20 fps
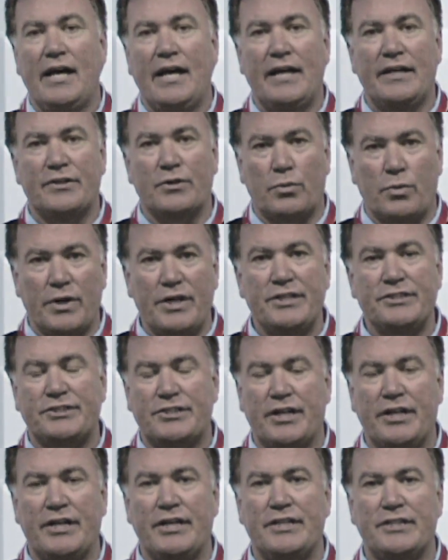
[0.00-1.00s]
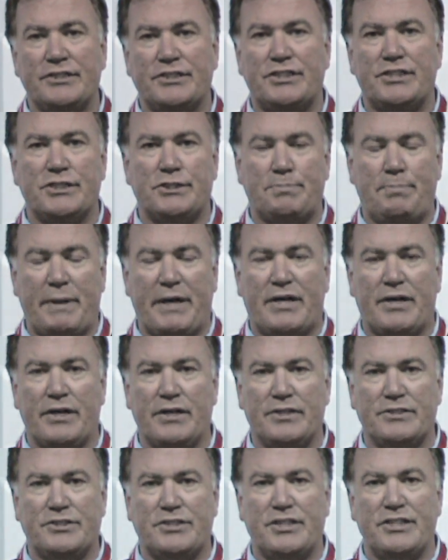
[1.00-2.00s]
And the reason is
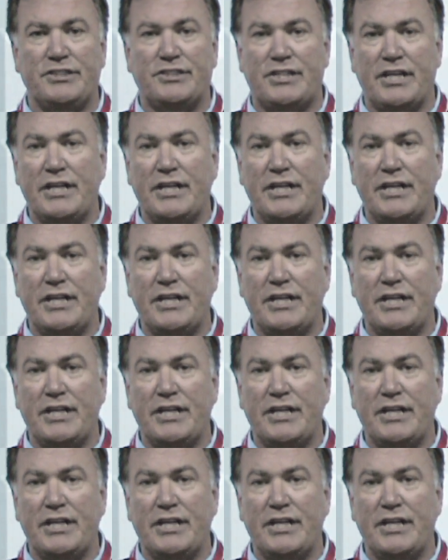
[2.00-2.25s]
because these